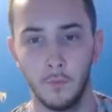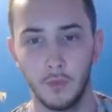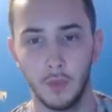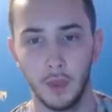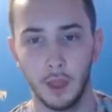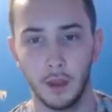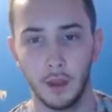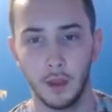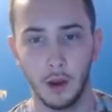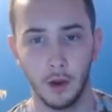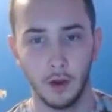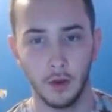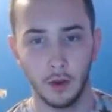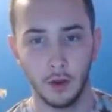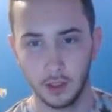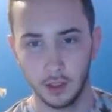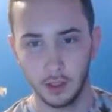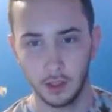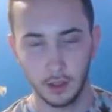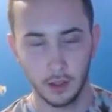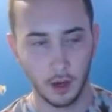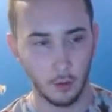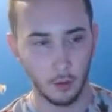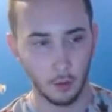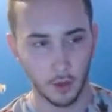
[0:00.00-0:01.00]
its
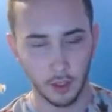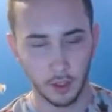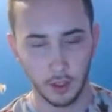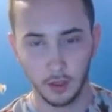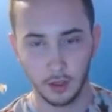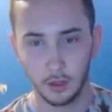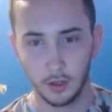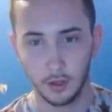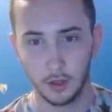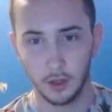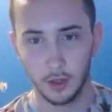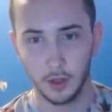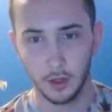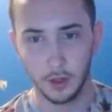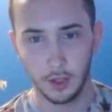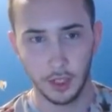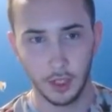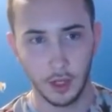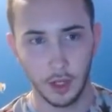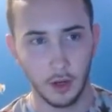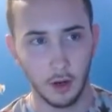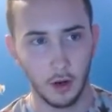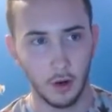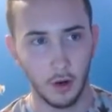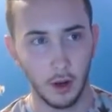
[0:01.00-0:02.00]
original trilogy
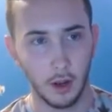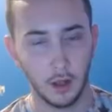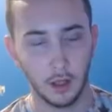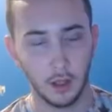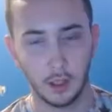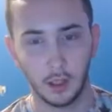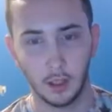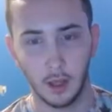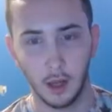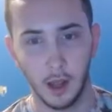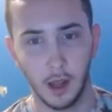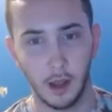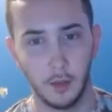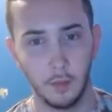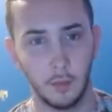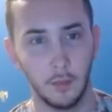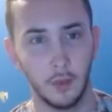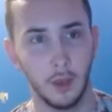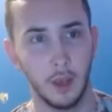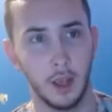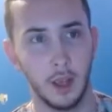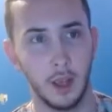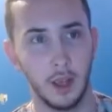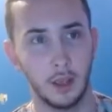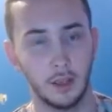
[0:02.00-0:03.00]
across
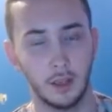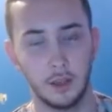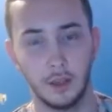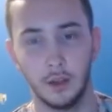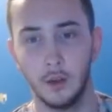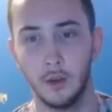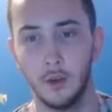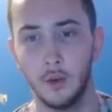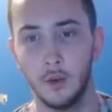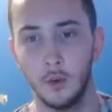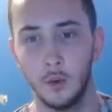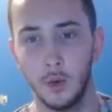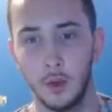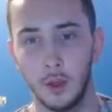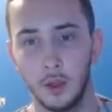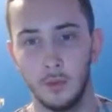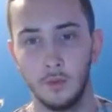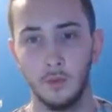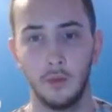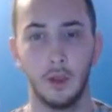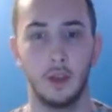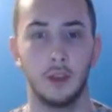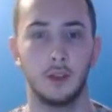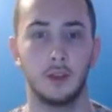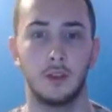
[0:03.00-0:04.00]
PS2 and
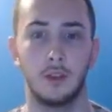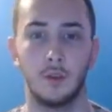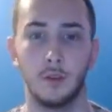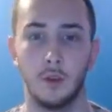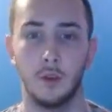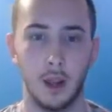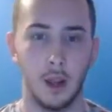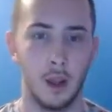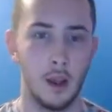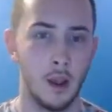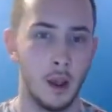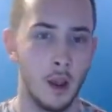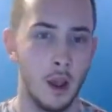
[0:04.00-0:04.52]
PS3.